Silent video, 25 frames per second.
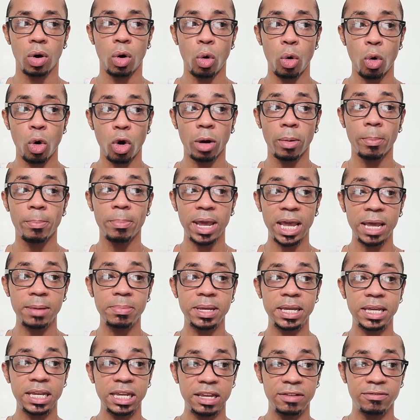or
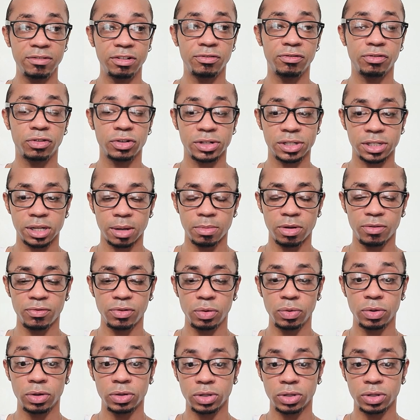maybe even for some of you,